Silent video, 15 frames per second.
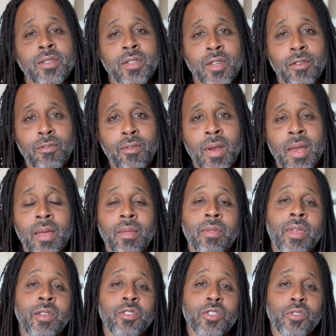different
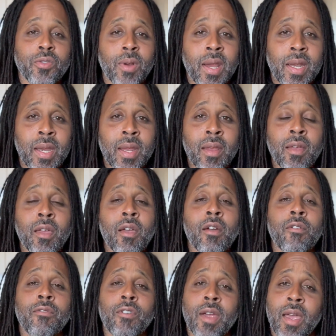than training
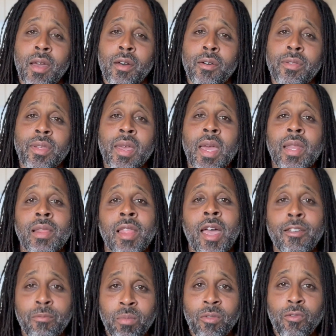for health and
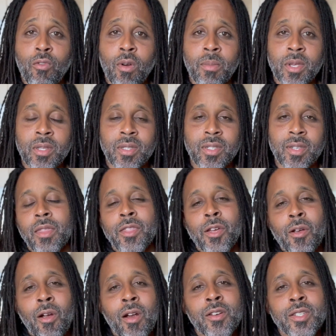life performance. There
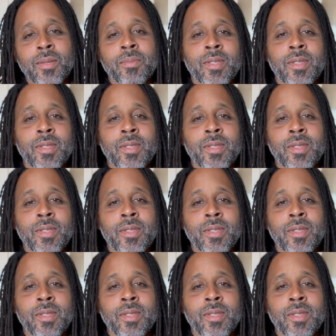are some